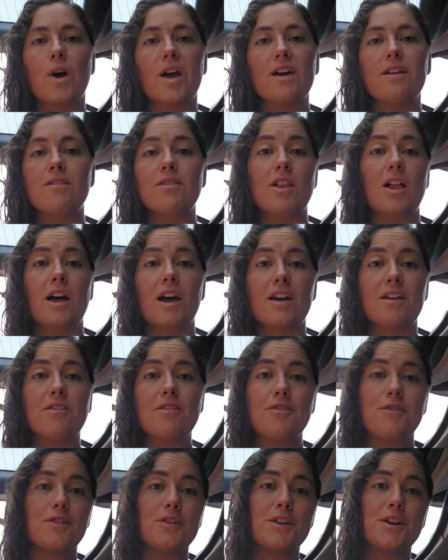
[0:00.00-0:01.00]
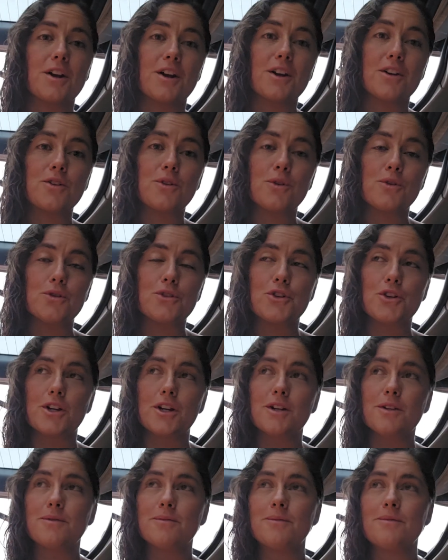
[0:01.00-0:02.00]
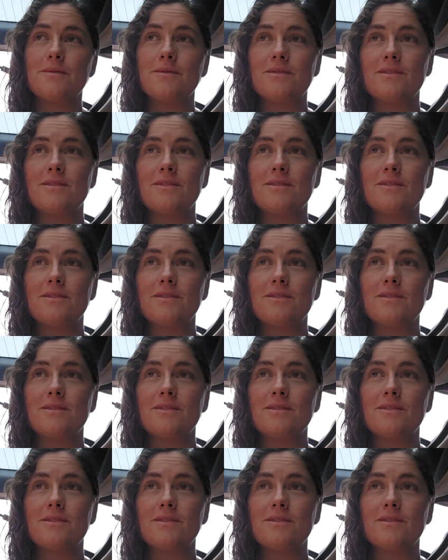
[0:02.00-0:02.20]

way of life in our culture.